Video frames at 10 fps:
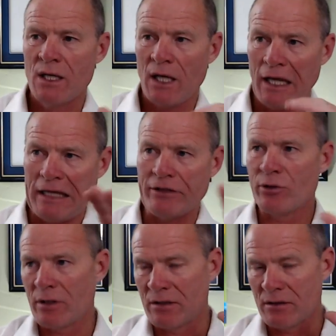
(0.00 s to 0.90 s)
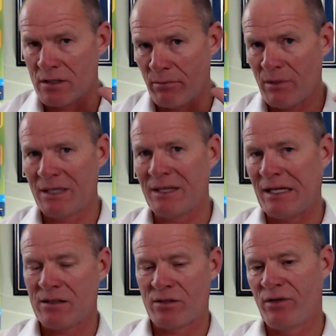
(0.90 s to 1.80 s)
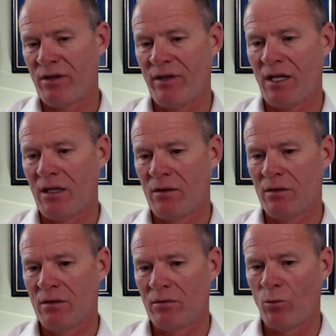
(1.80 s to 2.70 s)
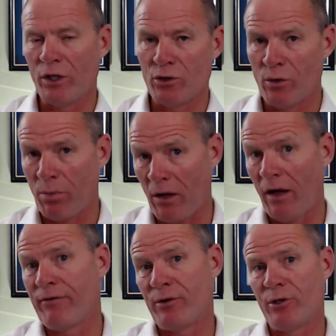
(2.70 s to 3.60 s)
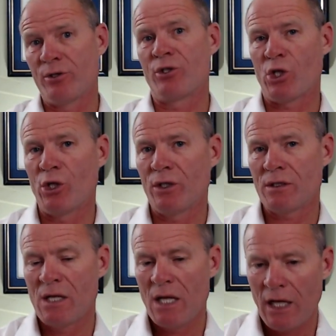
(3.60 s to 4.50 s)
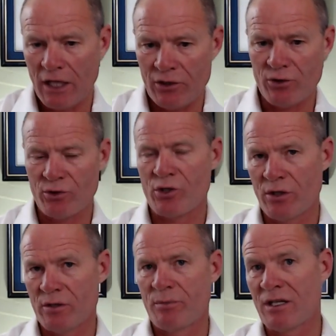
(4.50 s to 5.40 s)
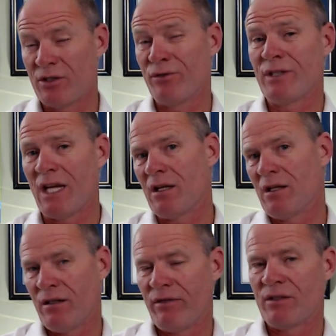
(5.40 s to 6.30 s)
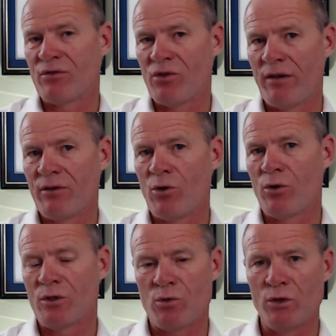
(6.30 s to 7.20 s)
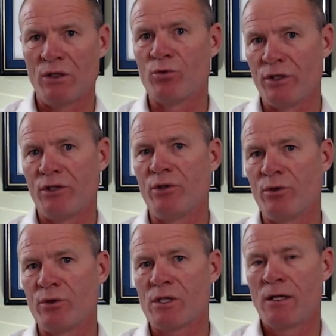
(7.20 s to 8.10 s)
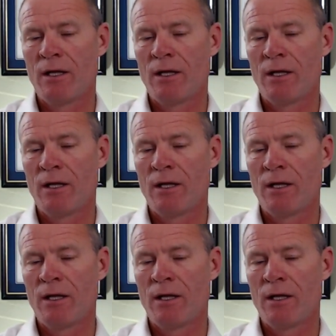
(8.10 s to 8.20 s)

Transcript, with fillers: and you can submit that certificate when you apply for your insurance. And your insurance, because you've taken a defensive driving course, will reduce...